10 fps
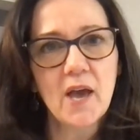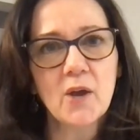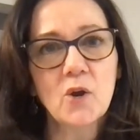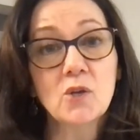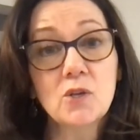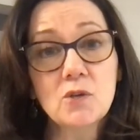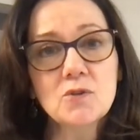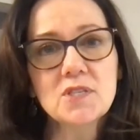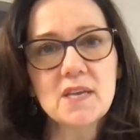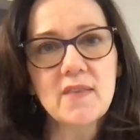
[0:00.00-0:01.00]
and are
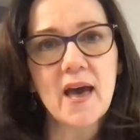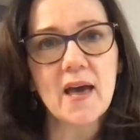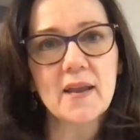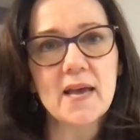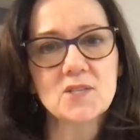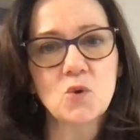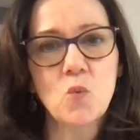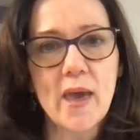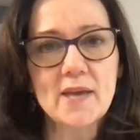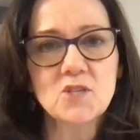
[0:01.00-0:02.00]
using that as a
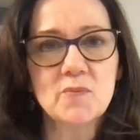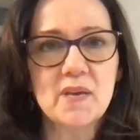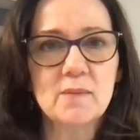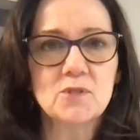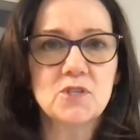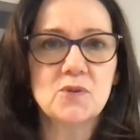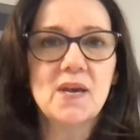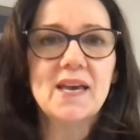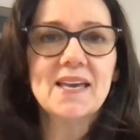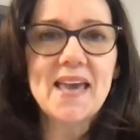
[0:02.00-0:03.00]
way to be able to
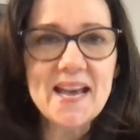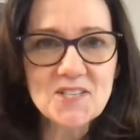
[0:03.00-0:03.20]
catch